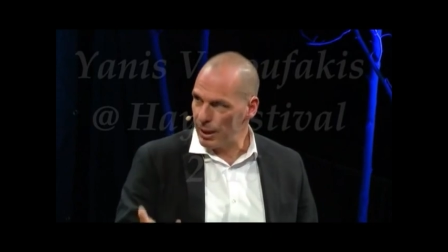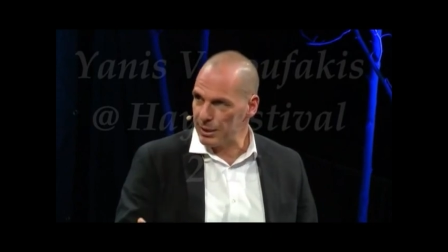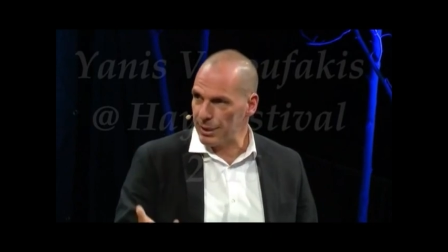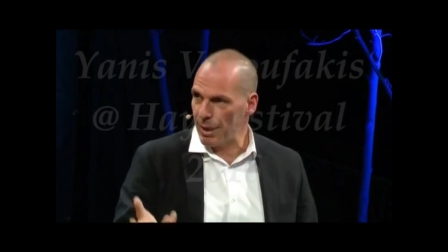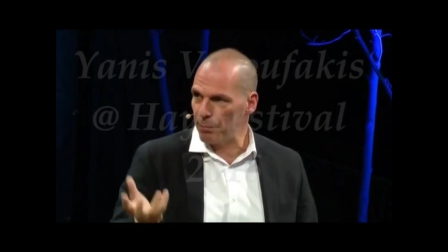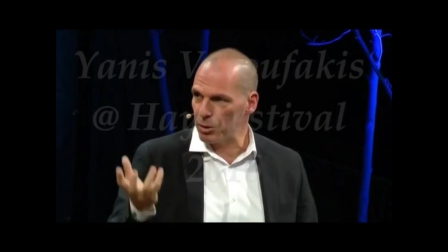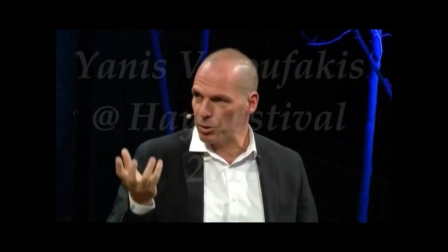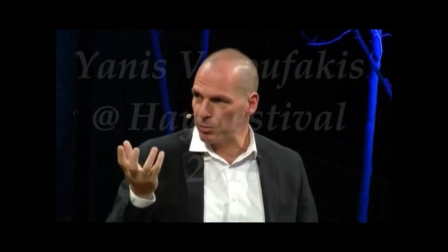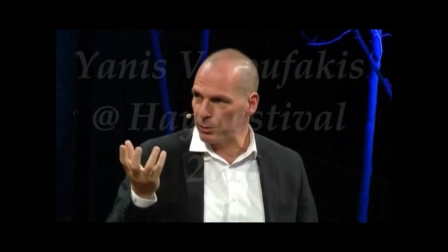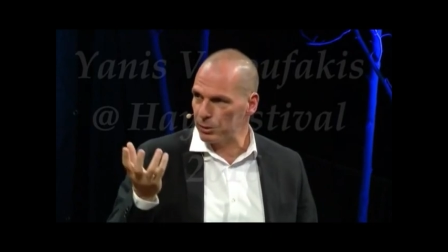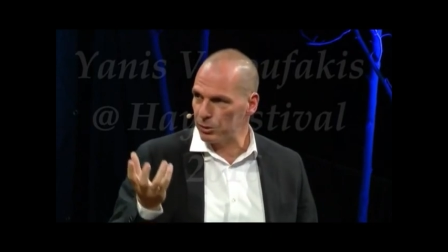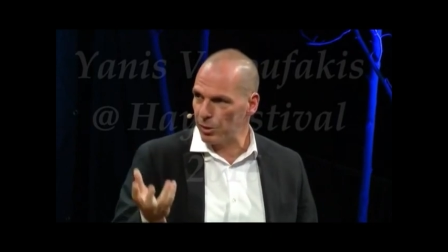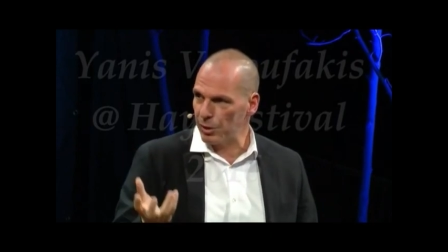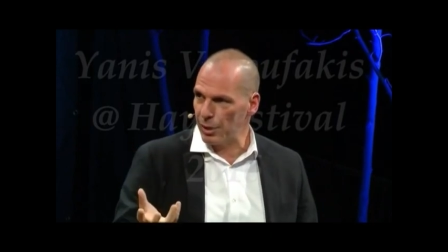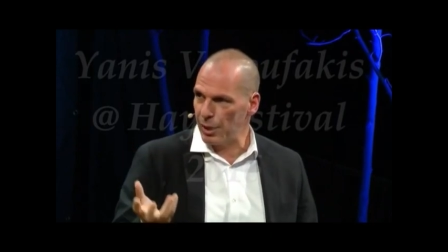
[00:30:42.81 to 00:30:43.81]
establishment,
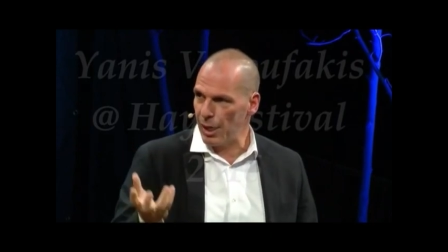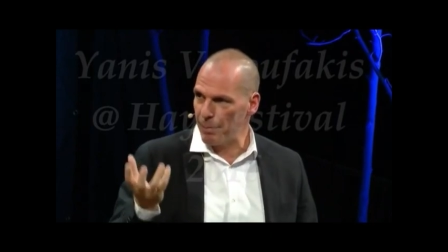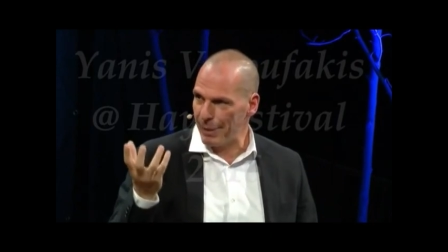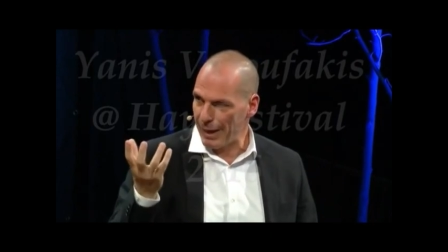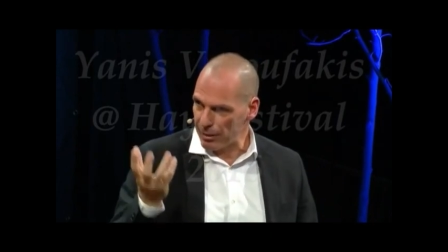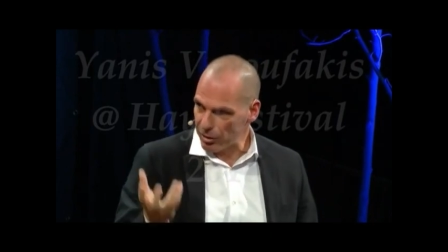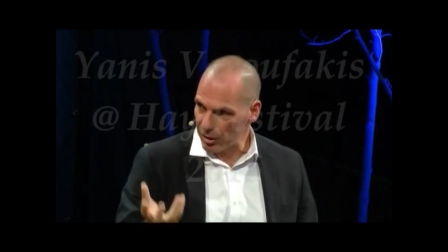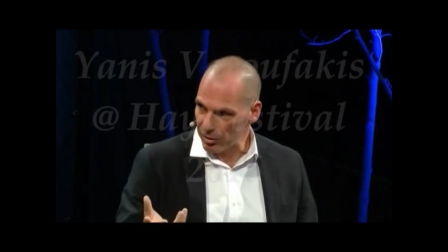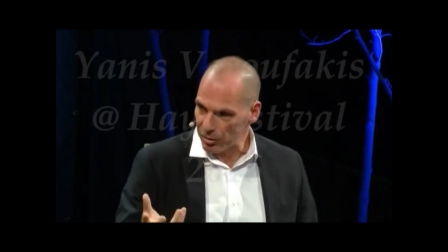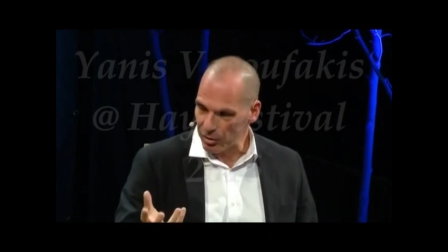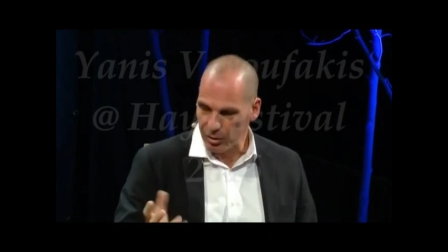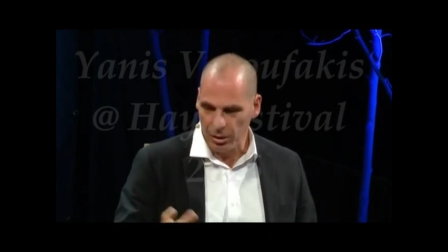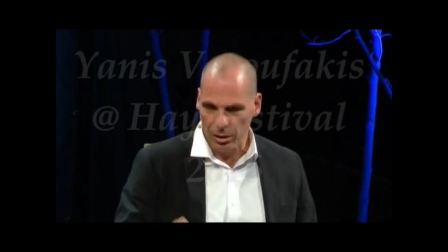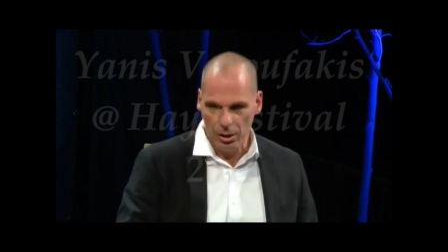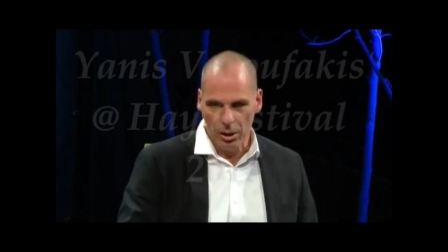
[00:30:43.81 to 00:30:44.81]
the apparatchiks.
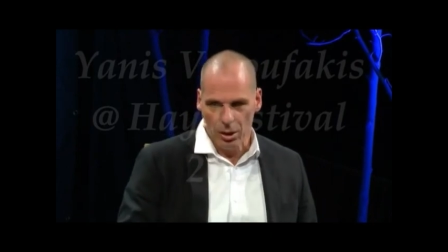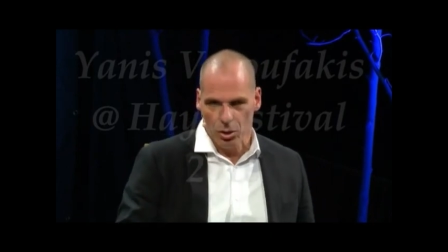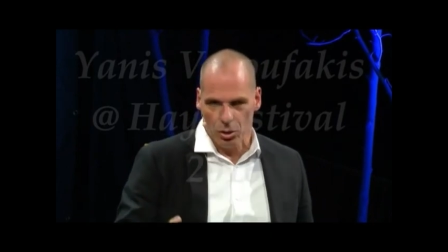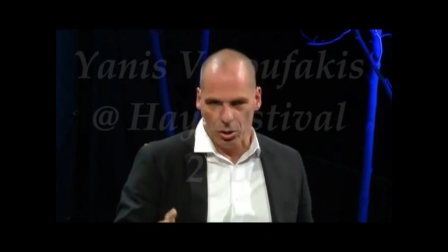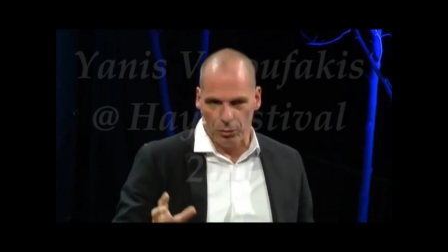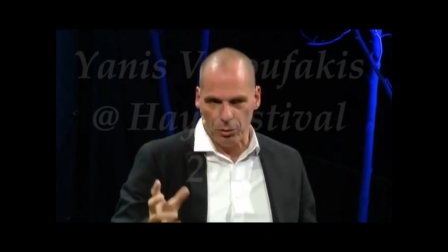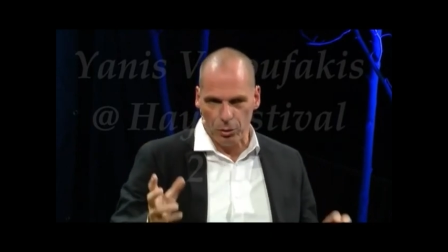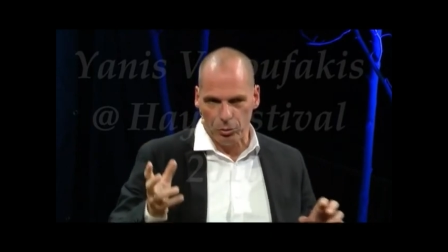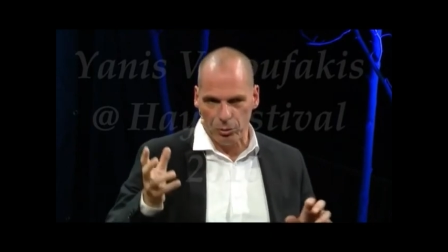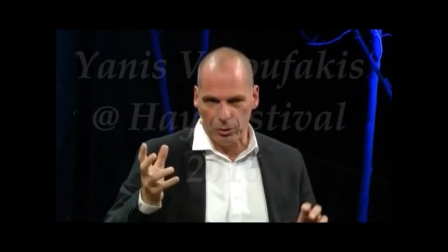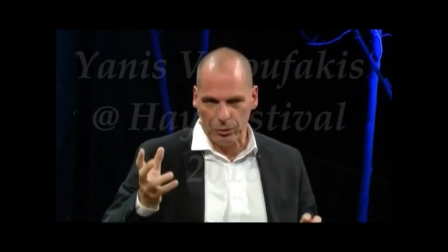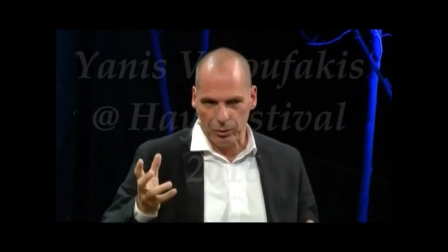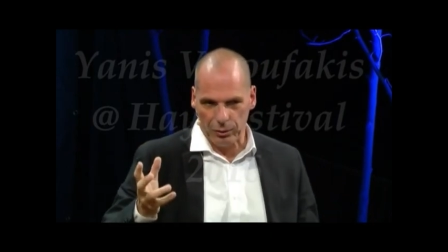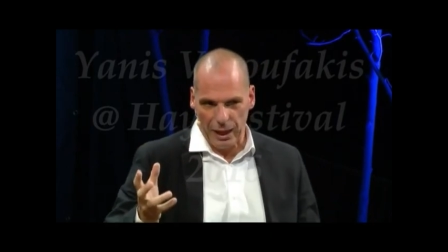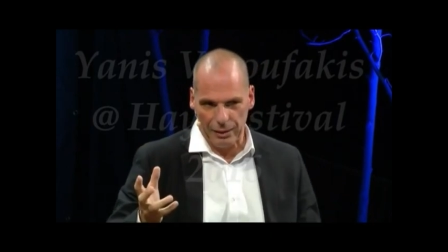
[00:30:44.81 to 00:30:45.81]
So if you
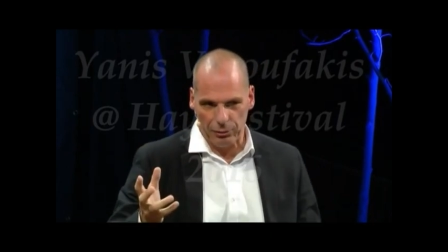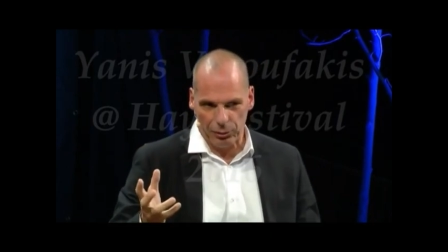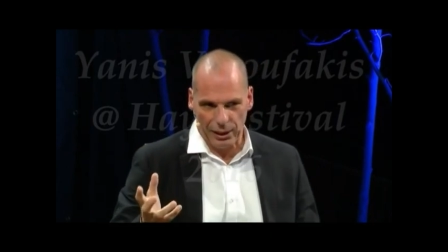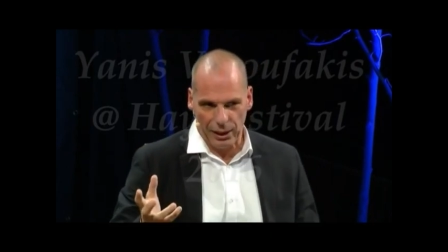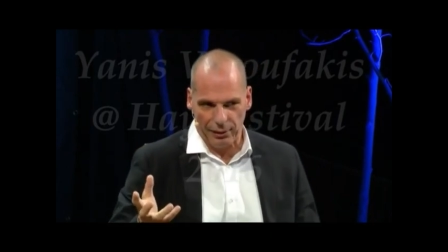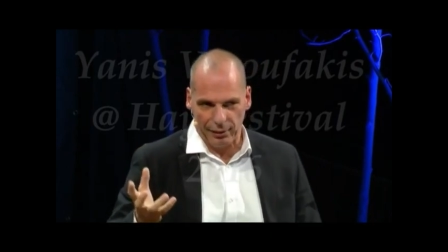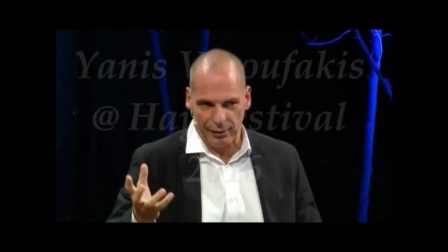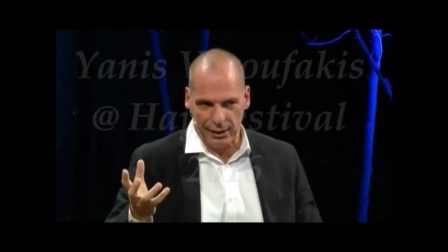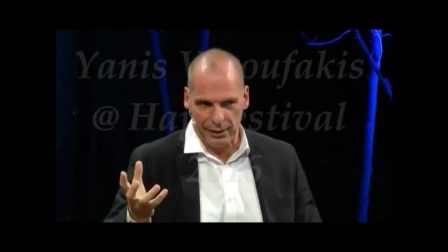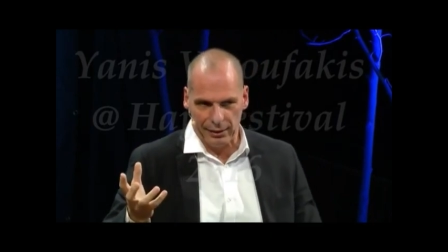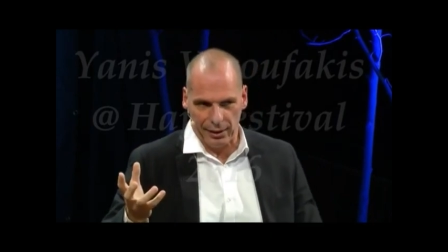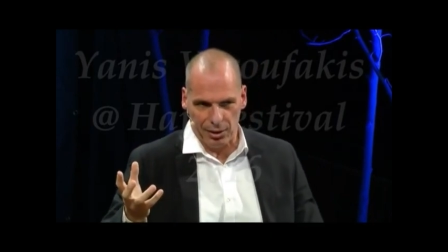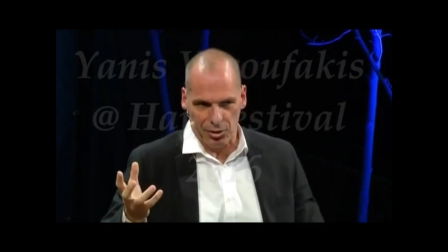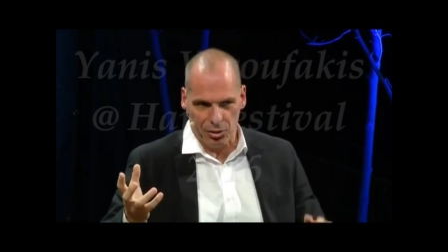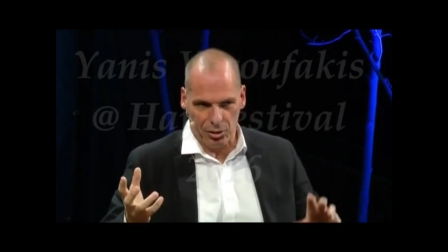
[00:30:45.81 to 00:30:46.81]
take together the
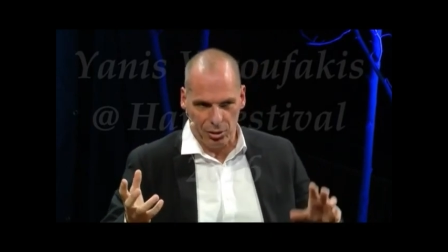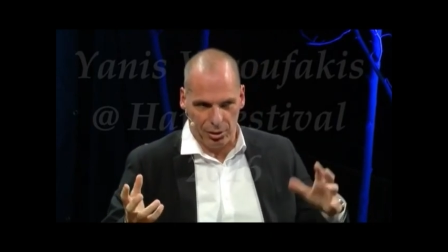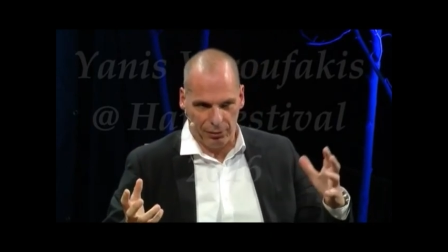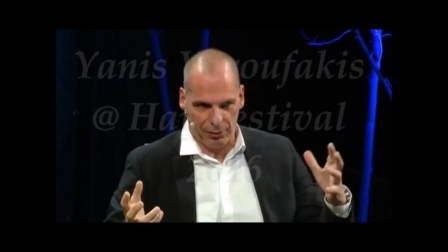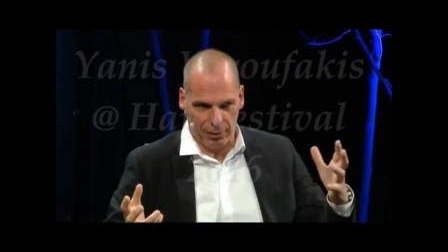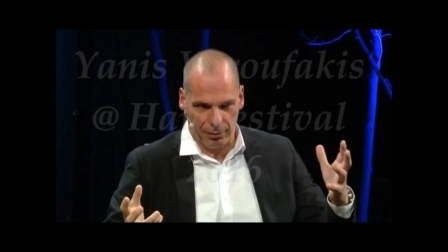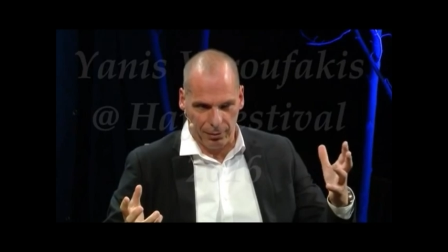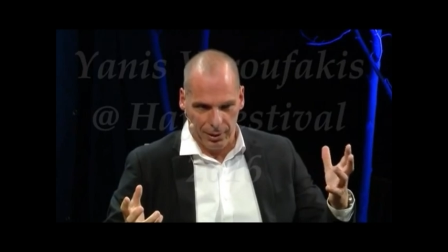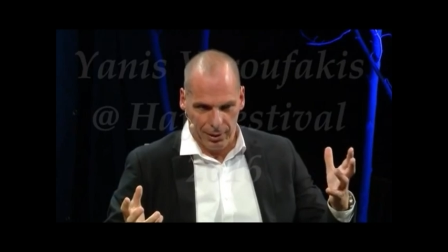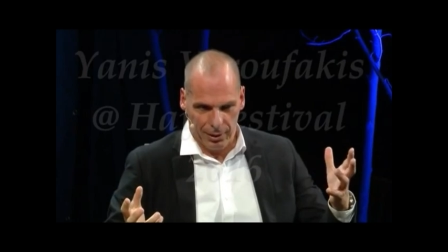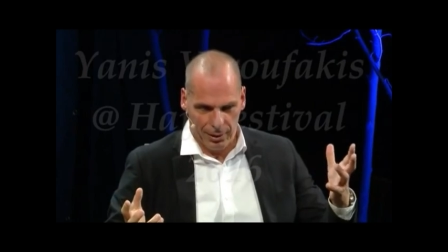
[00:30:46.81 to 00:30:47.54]
interests of the